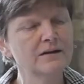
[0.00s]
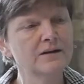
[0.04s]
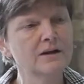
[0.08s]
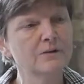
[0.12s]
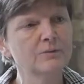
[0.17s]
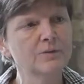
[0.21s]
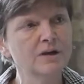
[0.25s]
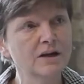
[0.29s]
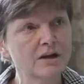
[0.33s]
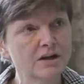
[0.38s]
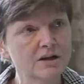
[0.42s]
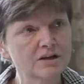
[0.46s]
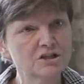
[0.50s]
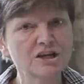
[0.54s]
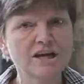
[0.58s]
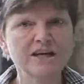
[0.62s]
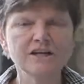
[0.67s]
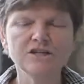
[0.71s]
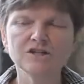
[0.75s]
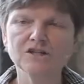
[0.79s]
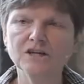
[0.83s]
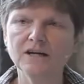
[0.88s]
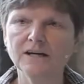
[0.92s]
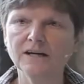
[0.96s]
You know, we are
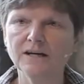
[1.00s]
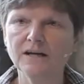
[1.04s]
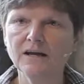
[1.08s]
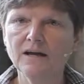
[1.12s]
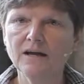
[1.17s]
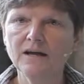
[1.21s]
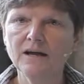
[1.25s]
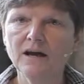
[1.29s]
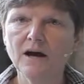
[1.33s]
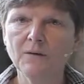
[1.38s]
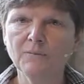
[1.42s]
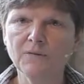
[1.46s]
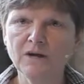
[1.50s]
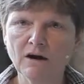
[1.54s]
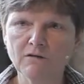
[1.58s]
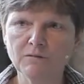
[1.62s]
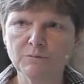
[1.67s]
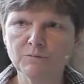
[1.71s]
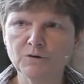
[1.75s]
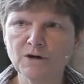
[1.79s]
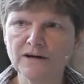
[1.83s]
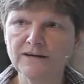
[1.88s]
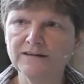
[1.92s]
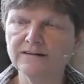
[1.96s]
changing and we are
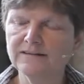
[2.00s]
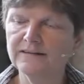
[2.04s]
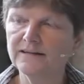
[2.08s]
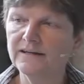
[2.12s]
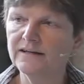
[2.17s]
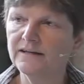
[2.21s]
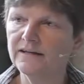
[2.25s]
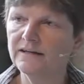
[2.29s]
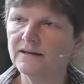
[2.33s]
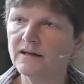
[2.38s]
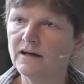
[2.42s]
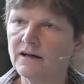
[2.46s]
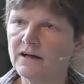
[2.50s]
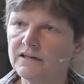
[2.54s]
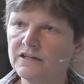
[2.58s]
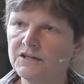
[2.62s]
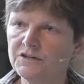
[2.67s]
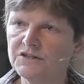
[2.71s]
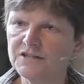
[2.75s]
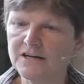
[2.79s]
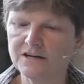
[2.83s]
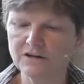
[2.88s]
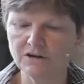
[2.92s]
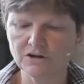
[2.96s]
embracing
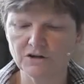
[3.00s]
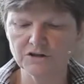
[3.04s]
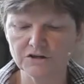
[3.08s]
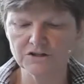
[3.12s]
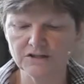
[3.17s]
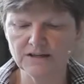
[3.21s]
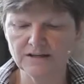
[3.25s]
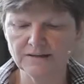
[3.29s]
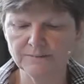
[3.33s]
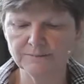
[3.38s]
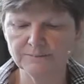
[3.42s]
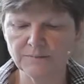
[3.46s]
new technologies,